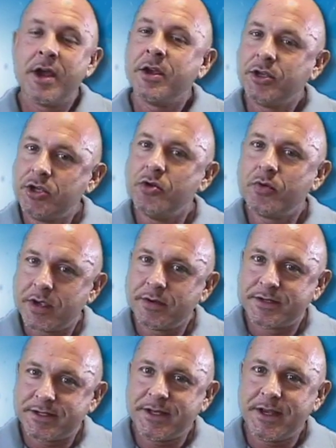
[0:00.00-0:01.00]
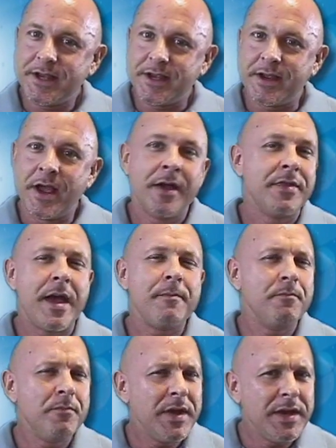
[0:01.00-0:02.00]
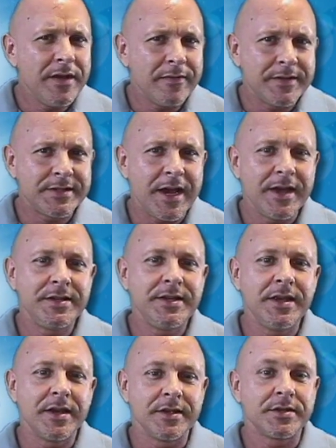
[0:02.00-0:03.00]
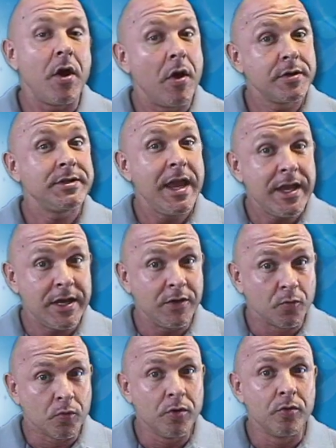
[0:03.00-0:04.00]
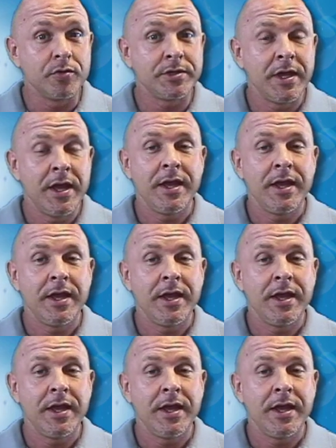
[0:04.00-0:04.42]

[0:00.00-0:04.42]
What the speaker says: you can see that many of its ideas are taking root